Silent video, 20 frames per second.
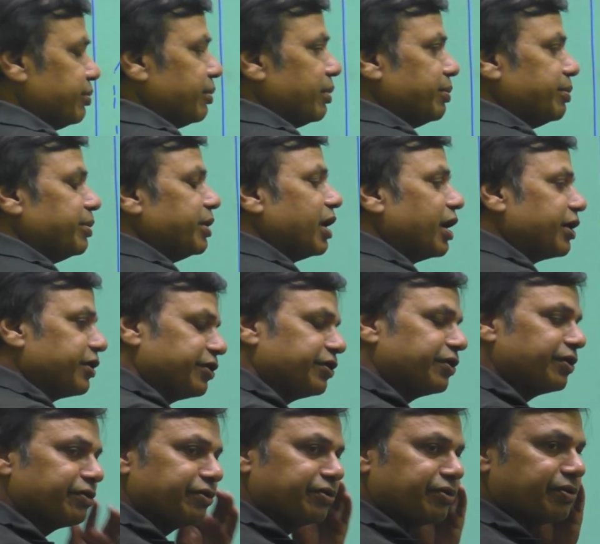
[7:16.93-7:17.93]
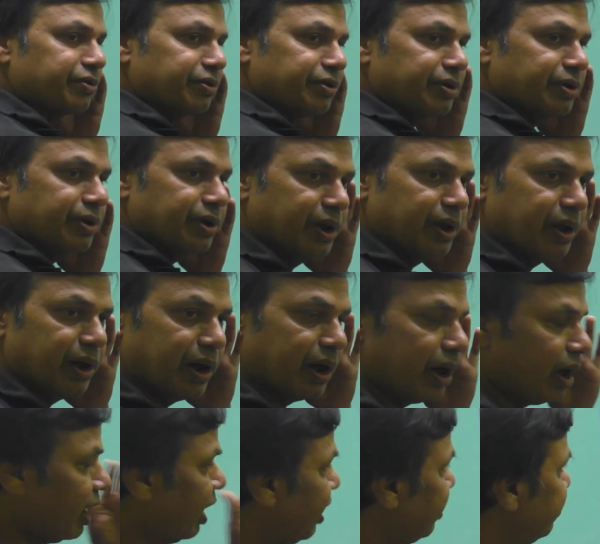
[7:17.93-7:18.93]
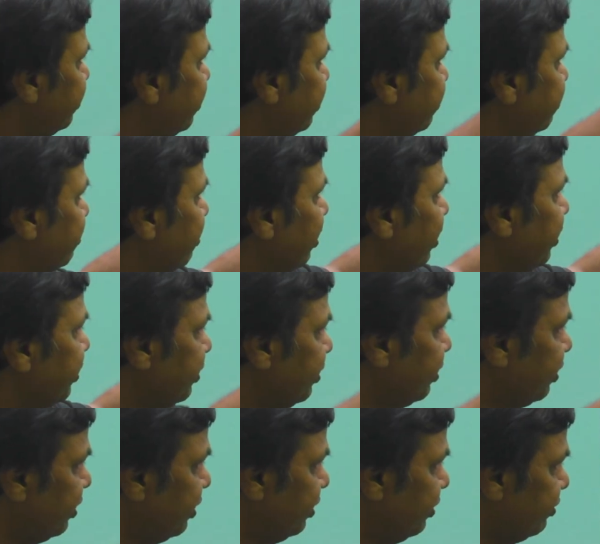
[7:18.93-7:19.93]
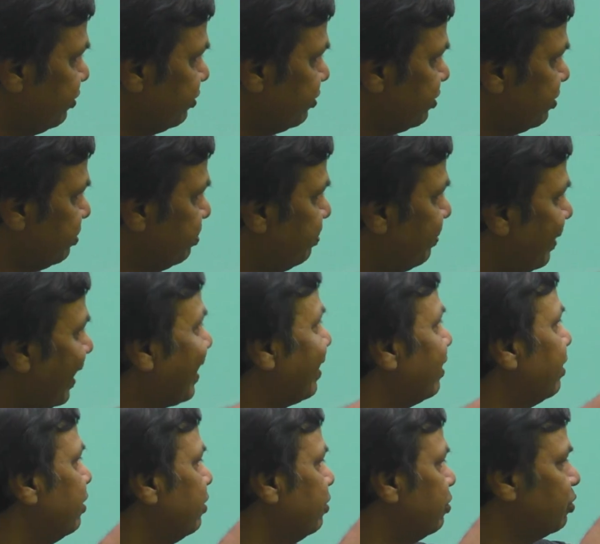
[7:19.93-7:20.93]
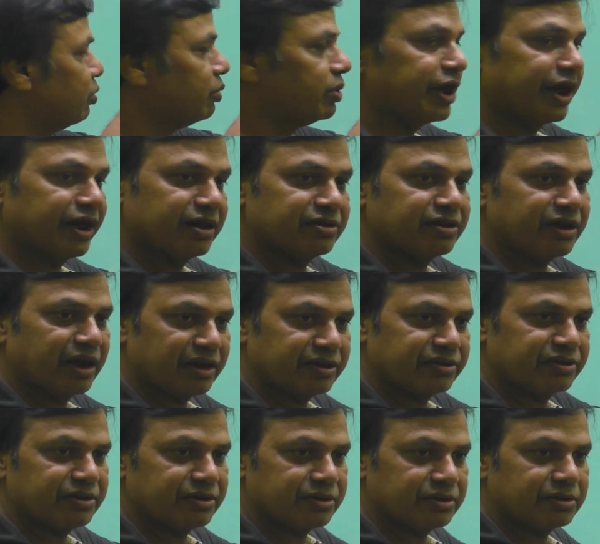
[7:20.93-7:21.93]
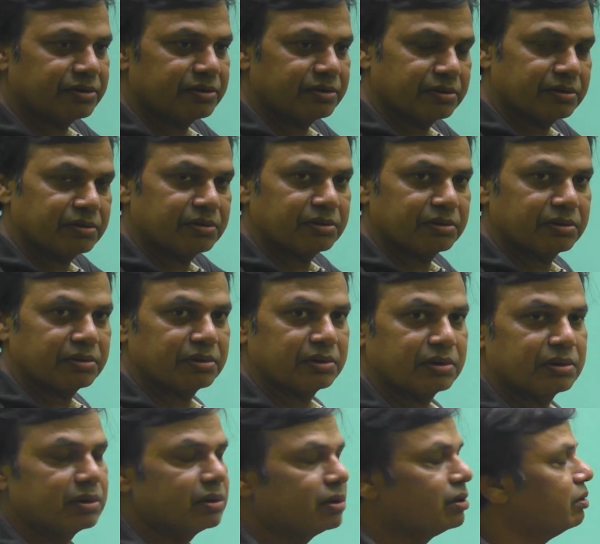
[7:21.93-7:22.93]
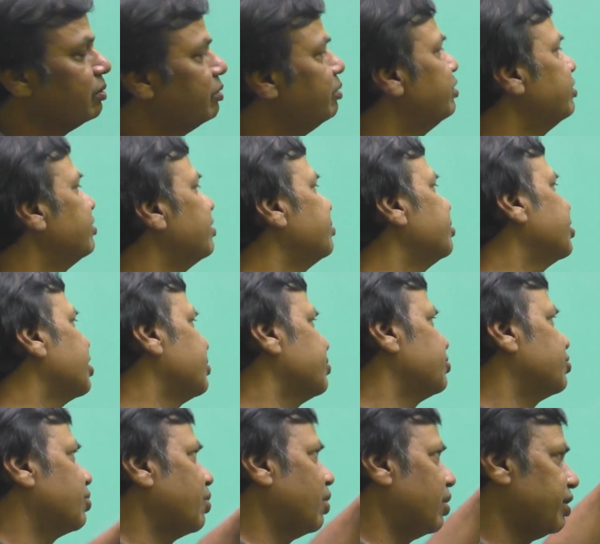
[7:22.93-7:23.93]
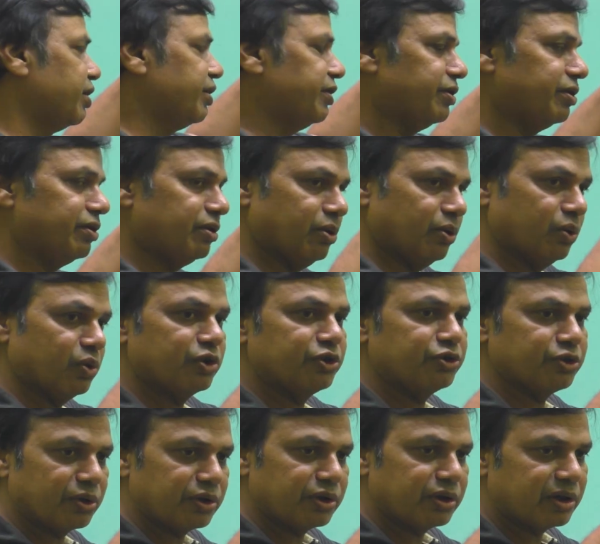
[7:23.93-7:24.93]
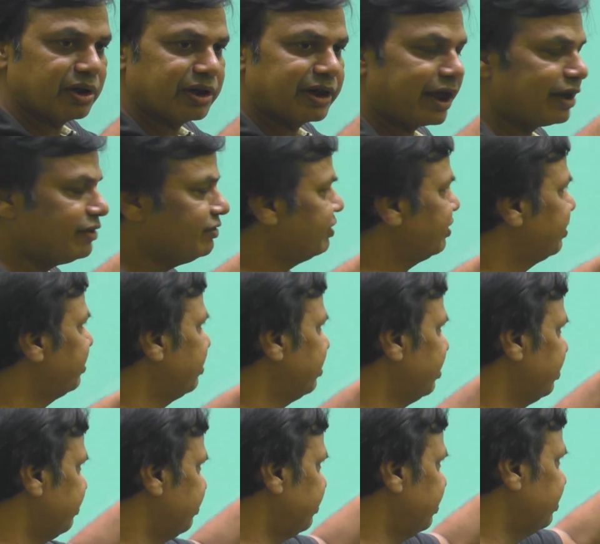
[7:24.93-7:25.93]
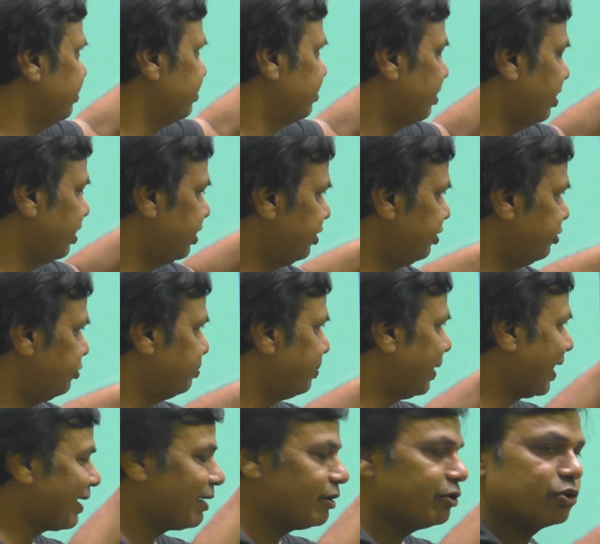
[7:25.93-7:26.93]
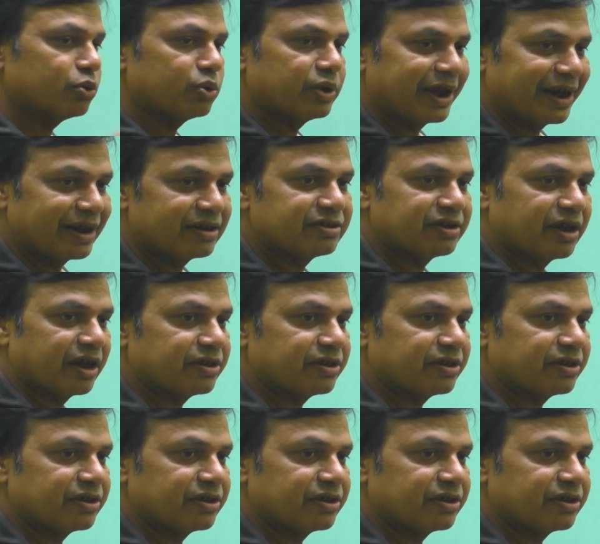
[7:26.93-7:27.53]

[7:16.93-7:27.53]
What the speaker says: this, and this line is parallel to the x-axis. We sometimes call it the horizontal tangent if this line is parallel to the x-axis.